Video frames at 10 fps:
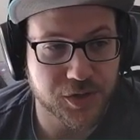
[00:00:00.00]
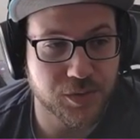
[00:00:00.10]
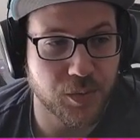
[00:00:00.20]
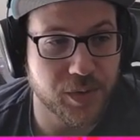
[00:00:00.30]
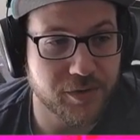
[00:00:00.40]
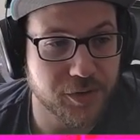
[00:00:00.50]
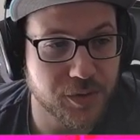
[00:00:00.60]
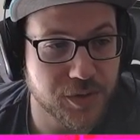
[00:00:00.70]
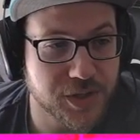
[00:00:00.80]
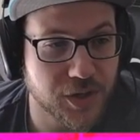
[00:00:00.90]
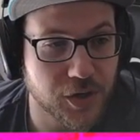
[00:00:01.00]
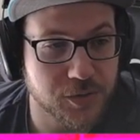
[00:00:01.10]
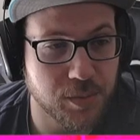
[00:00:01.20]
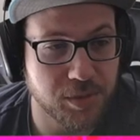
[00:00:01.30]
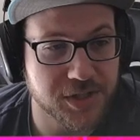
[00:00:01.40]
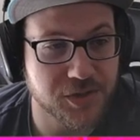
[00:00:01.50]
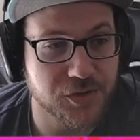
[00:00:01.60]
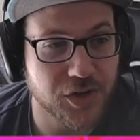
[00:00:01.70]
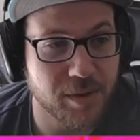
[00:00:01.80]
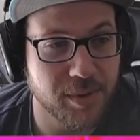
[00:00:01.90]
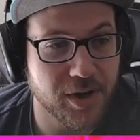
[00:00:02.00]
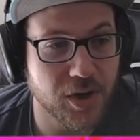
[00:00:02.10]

one of your unison cards will be placed in your drop area,